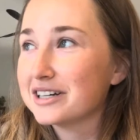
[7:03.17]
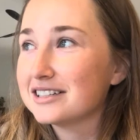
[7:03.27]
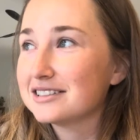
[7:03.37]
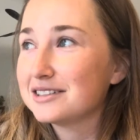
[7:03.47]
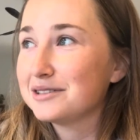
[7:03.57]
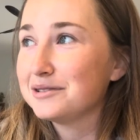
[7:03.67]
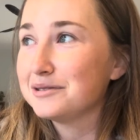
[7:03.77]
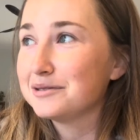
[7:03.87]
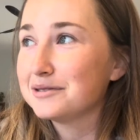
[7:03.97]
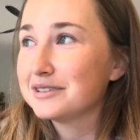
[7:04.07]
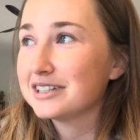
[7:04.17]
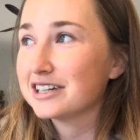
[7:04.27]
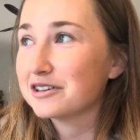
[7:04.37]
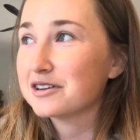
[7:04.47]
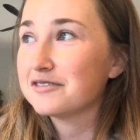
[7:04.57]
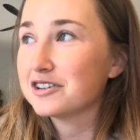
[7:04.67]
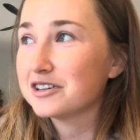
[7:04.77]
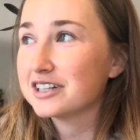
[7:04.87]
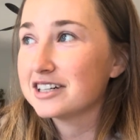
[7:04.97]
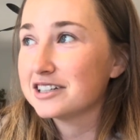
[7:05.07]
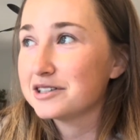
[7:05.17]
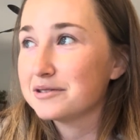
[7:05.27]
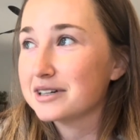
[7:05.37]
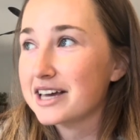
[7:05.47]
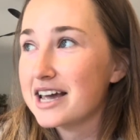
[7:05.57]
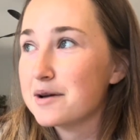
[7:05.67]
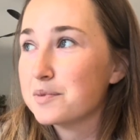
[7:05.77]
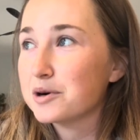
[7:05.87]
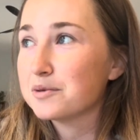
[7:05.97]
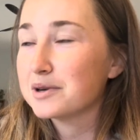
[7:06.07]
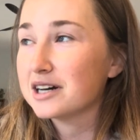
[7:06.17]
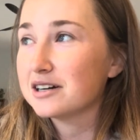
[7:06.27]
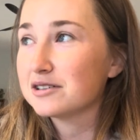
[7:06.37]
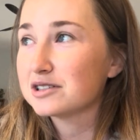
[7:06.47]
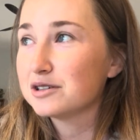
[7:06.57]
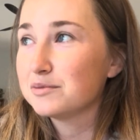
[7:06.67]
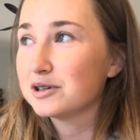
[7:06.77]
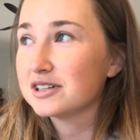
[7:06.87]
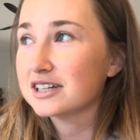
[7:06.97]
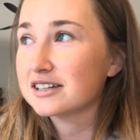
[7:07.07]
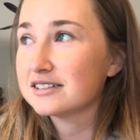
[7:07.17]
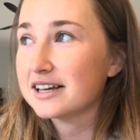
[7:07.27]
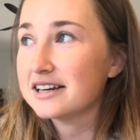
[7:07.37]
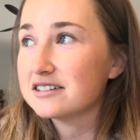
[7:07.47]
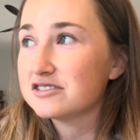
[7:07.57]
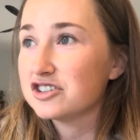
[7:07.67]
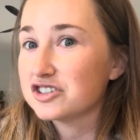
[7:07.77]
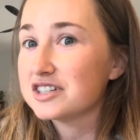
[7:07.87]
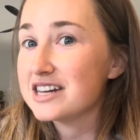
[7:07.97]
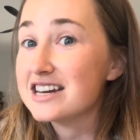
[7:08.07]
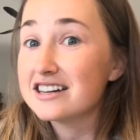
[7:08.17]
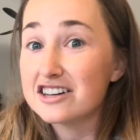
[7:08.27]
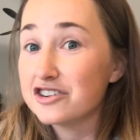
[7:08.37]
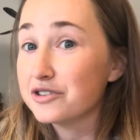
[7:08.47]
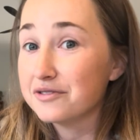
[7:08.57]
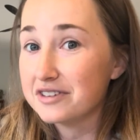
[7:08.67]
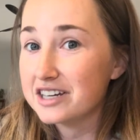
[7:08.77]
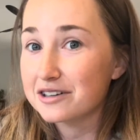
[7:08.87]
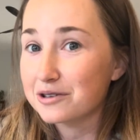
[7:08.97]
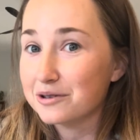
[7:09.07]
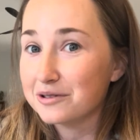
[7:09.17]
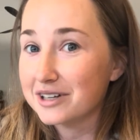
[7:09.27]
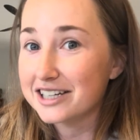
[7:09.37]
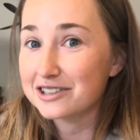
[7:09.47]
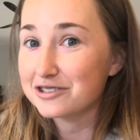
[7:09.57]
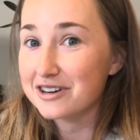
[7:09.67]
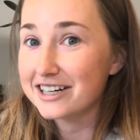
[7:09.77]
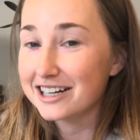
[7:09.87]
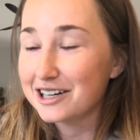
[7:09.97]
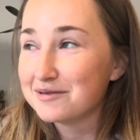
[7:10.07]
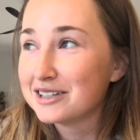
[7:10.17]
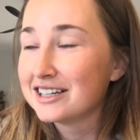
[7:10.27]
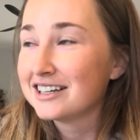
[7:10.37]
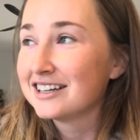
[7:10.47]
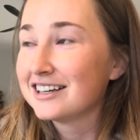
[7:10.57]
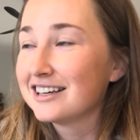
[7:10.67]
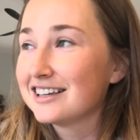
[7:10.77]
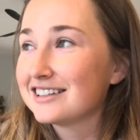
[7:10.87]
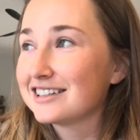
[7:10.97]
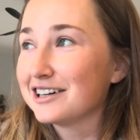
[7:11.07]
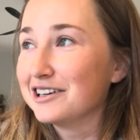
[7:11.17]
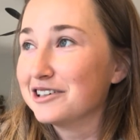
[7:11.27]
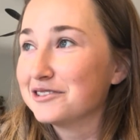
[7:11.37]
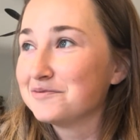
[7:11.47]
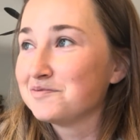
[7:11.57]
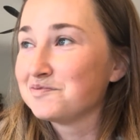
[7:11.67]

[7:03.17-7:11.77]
it to, convert it into a camper, but I also bought it because I just needed a new vehicle, like straight up. So,